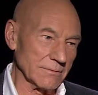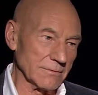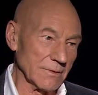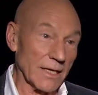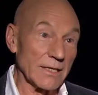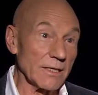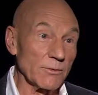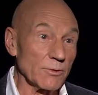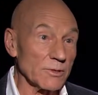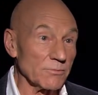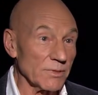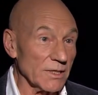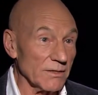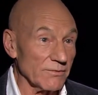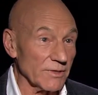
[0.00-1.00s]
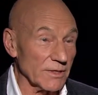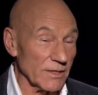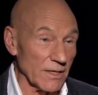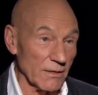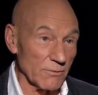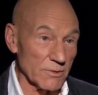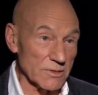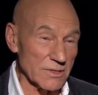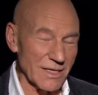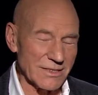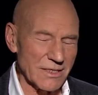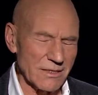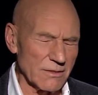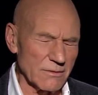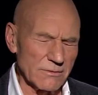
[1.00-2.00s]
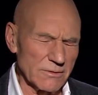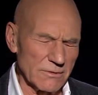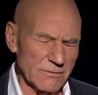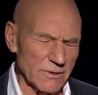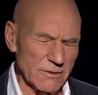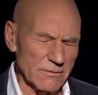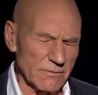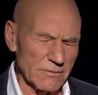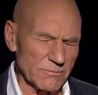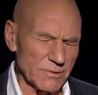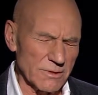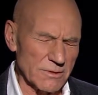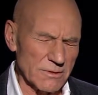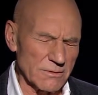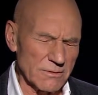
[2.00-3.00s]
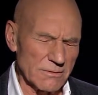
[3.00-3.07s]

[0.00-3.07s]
And you wouldn't believe it that I wasn't. I said, no, you've got the wrong person.